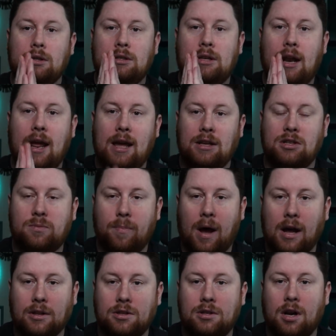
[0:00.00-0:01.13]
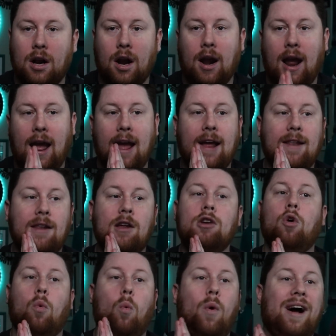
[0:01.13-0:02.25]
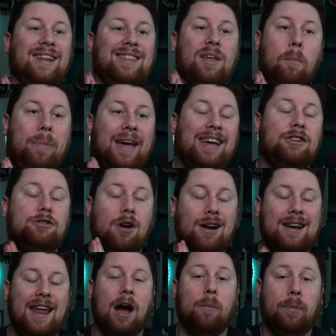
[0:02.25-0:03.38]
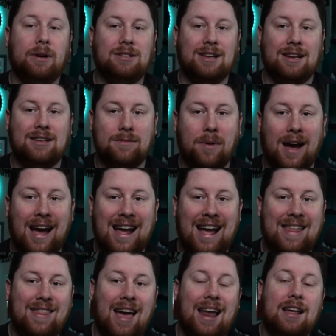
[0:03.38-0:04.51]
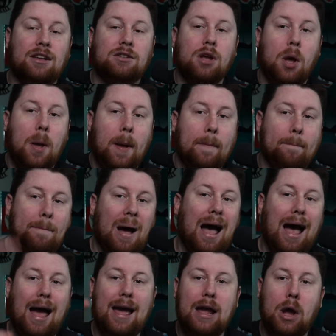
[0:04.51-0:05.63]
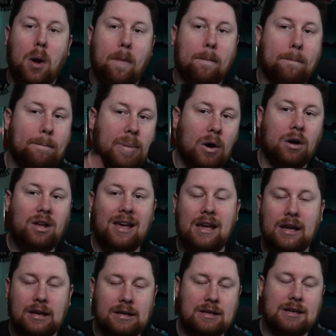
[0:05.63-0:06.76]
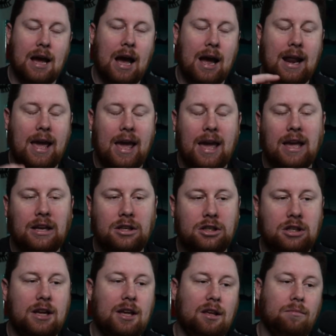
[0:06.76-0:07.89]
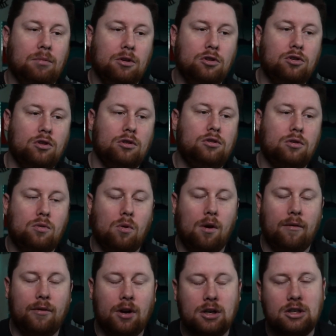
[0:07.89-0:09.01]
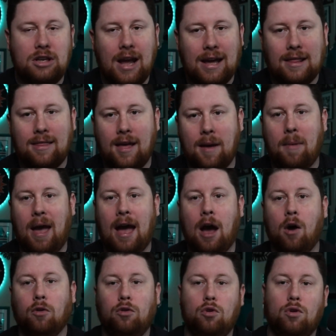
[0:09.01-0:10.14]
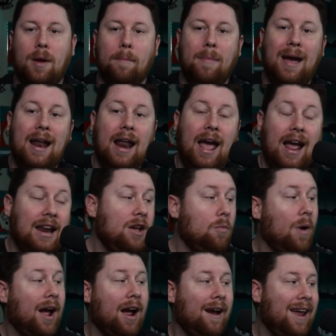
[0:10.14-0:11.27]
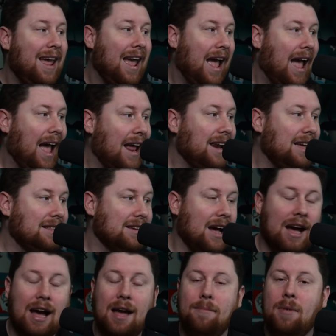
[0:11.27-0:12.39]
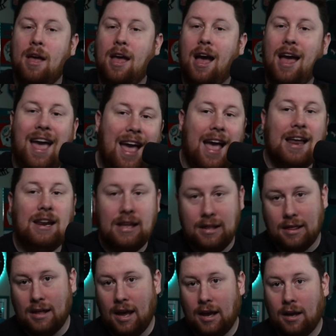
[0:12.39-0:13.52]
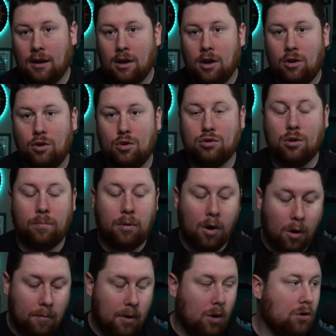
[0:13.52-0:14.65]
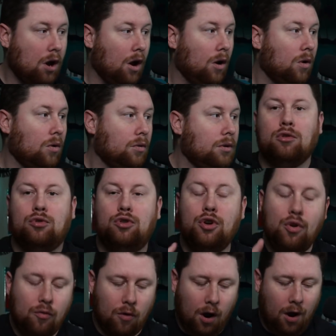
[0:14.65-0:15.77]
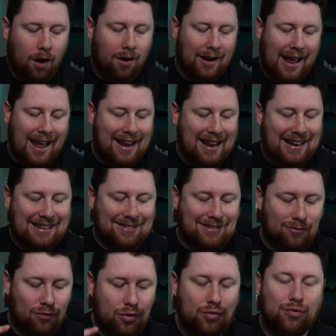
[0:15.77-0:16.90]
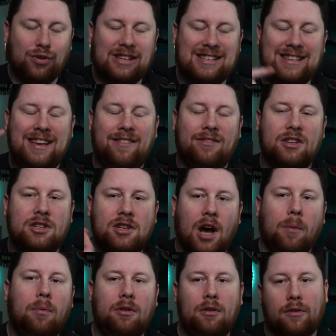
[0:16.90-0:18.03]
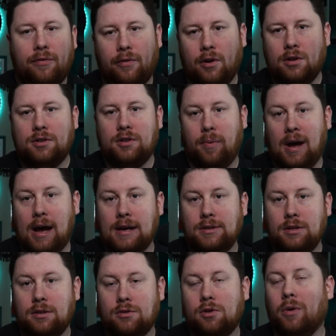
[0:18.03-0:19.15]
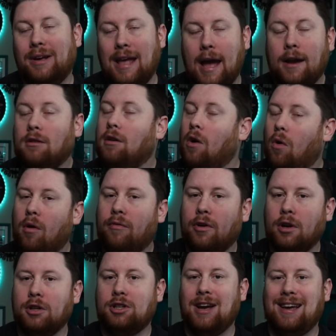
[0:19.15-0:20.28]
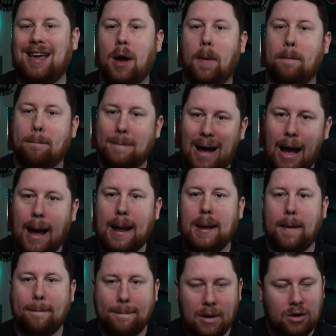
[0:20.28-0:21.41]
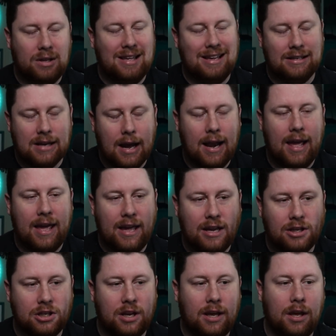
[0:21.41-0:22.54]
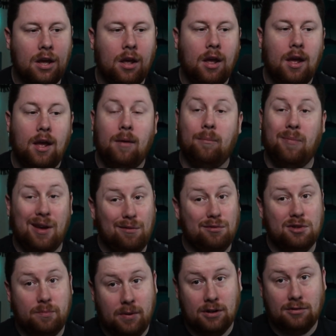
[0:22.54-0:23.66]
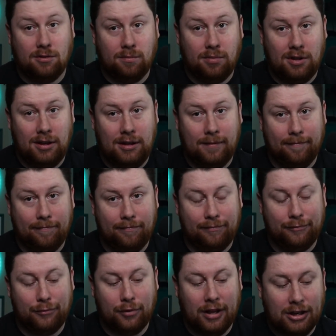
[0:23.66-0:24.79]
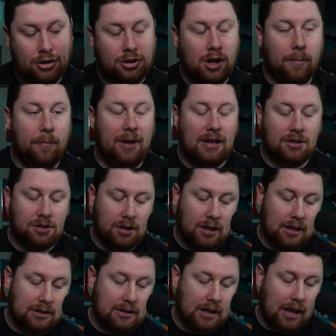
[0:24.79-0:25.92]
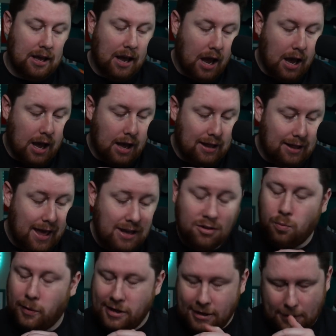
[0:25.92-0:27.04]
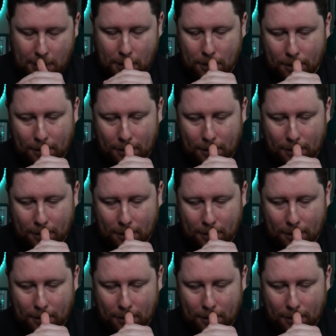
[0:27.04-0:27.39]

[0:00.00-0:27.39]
today's sponsor and what the picks are now presented by, and that is mybookie.ag. Be sure to go over, check them out. You can bet anywhere, anytime anything, use the promo code do wrong and it you receive double your first deposit. So again, go over, check out mybookie.ag, bet responsibly. Let's jump into this. Uh, last week,